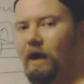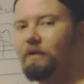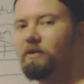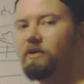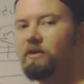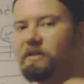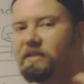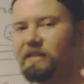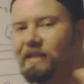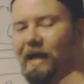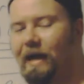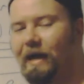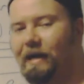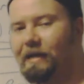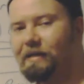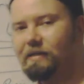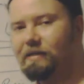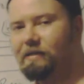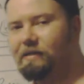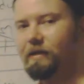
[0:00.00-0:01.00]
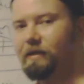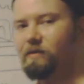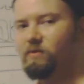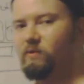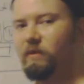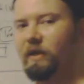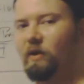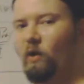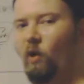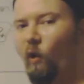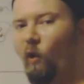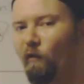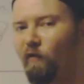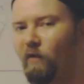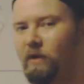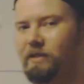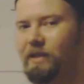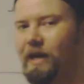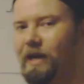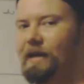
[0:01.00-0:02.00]
undersize things. We can
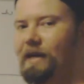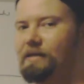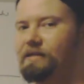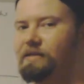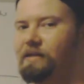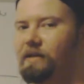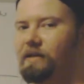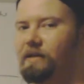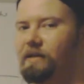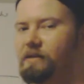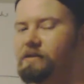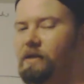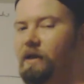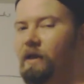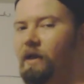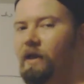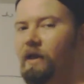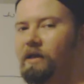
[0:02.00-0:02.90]
oversize things.